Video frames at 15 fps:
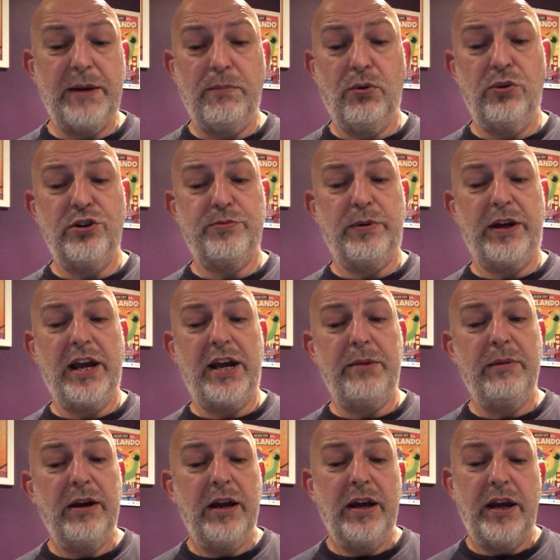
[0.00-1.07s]
points per game.
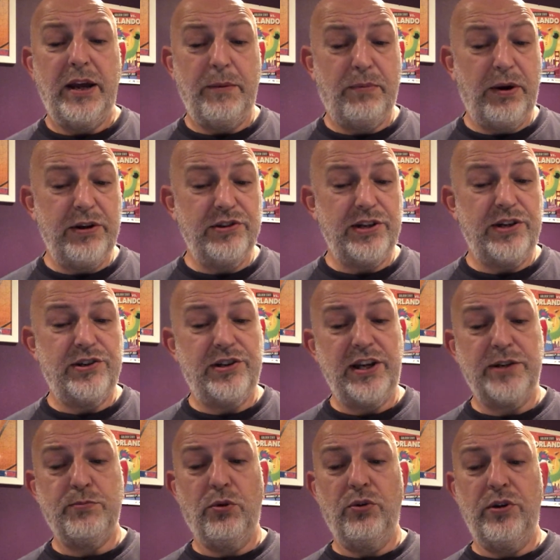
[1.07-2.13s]
He brings in
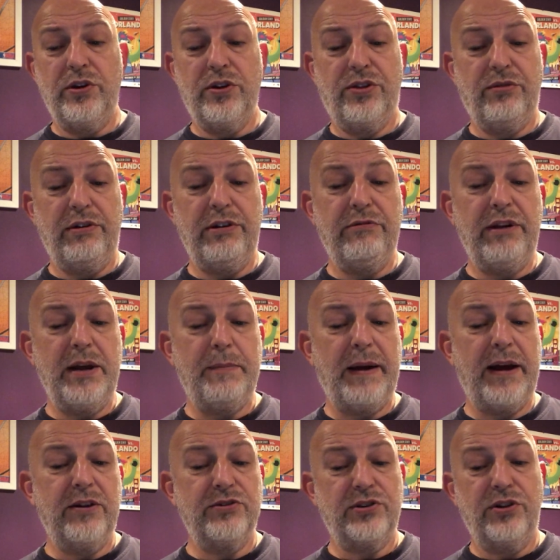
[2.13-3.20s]
6.3
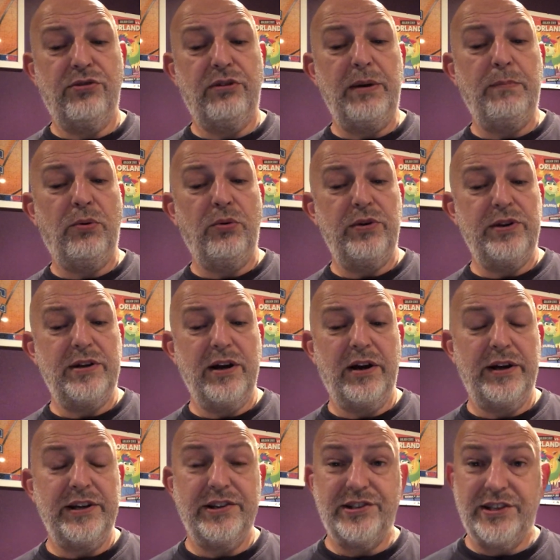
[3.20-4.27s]
rebounds and
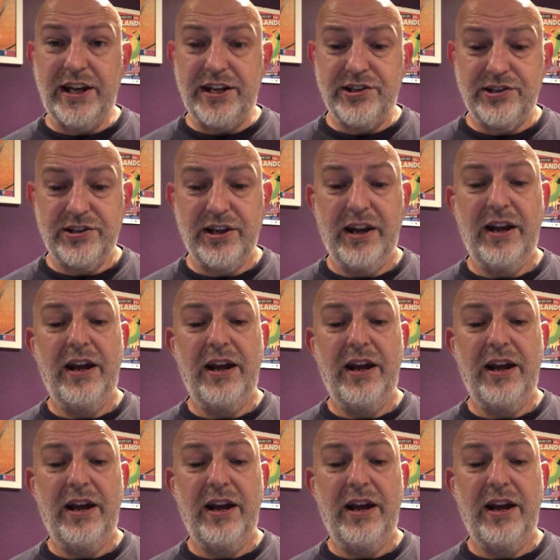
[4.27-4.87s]
3.9 assists.